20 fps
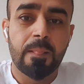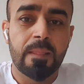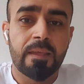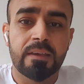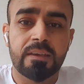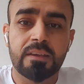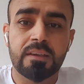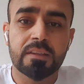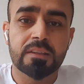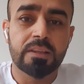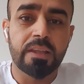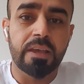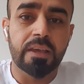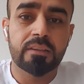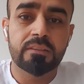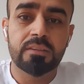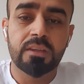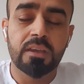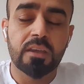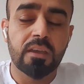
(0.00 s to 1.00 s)
he's
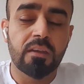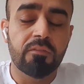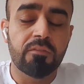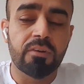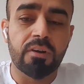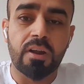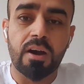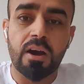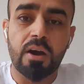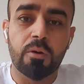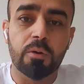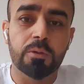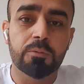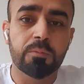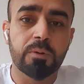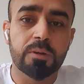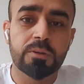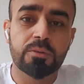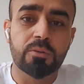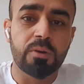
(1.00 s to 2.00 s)
like thinking for hours
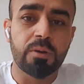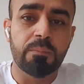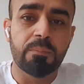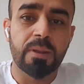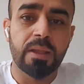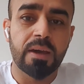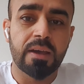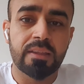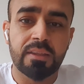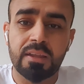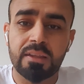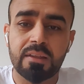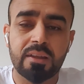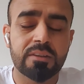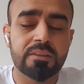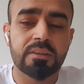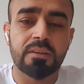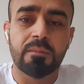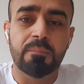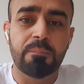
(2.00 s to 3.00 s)
what to reply.
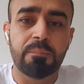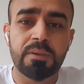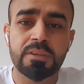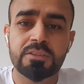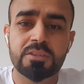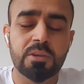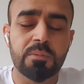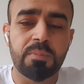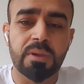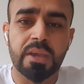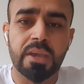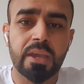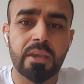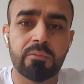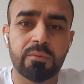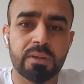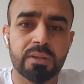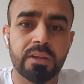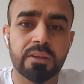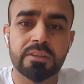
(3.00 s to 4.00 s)
That's a bitchy
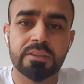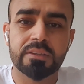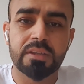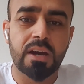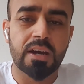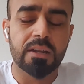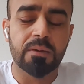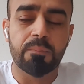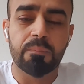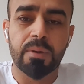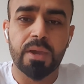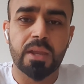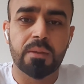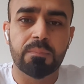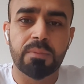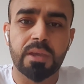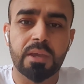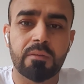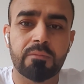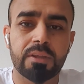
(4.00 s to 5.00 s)
behavior. That's not a man
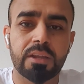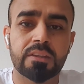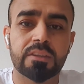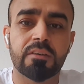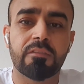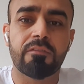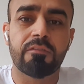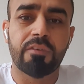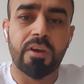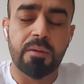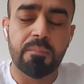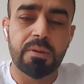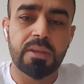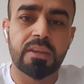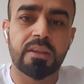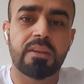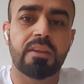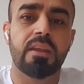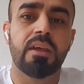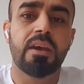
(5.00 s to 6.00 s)
behavior. That's a
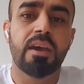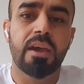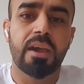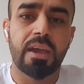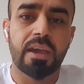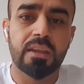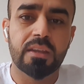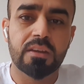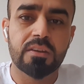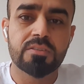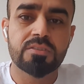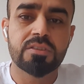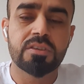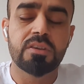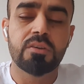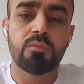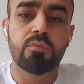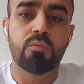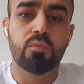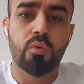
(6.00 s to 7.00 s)
feminine
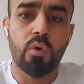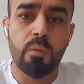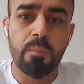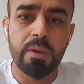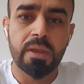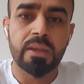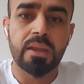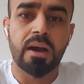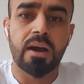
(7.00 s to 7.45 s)
energy. Women